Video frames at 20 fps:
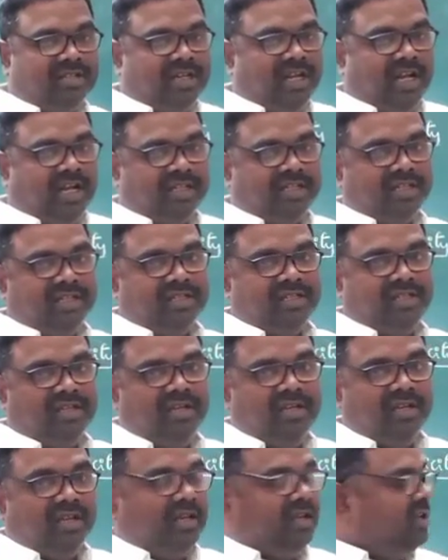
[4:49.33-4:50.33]
reactions
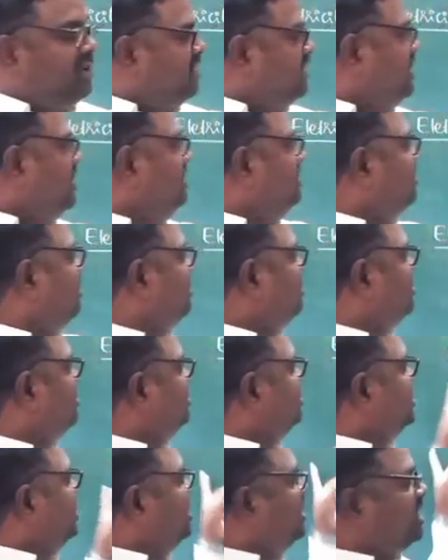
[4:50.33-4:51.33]
in order
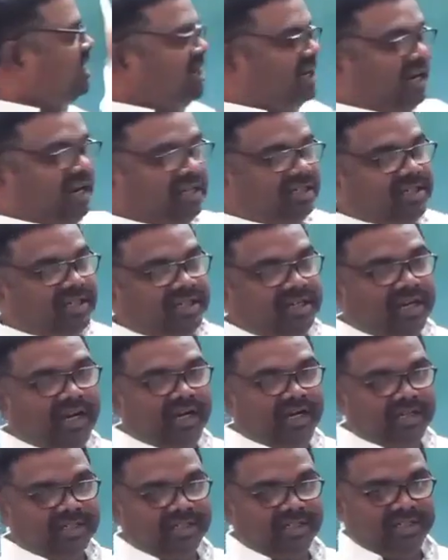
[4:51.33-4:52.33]
to generate
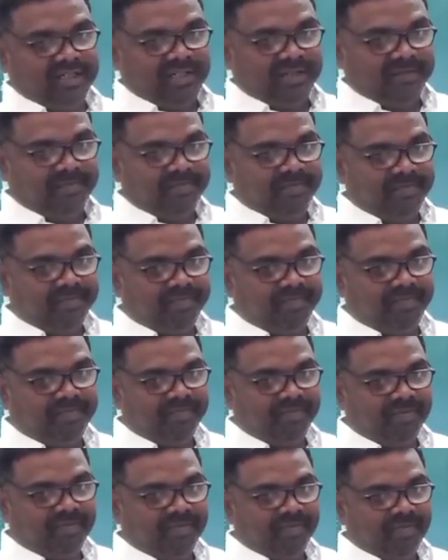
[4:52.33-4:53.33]
electricity.
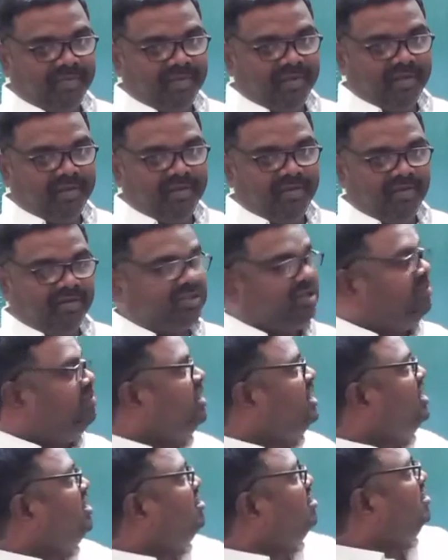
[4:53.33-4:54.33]
What's the
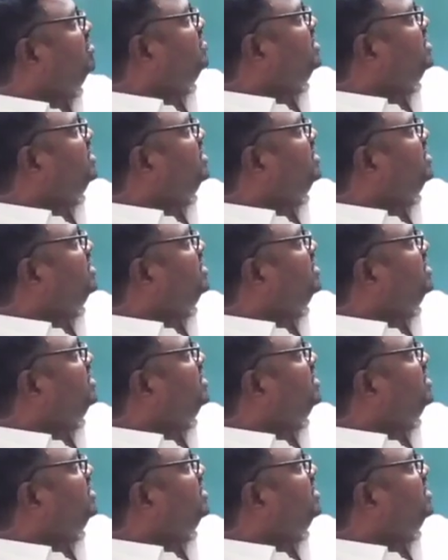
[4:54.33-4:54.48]
meaning of